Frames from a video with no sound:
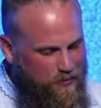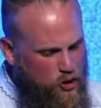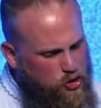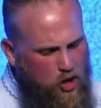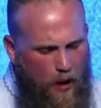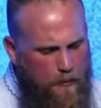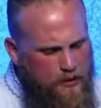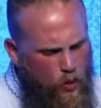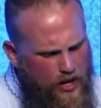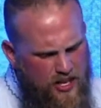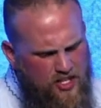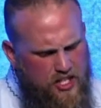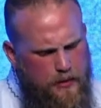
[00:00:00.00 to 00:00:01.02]
You taught me
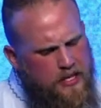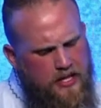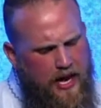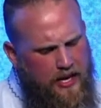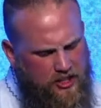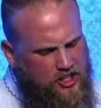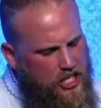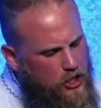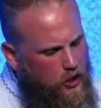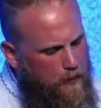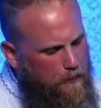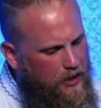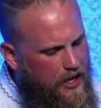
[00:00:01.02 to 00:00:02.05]
wisdom in that
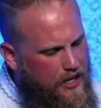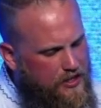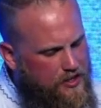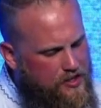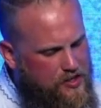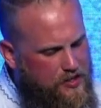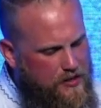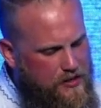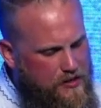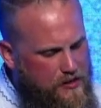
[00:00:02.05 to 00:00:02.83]
secret place.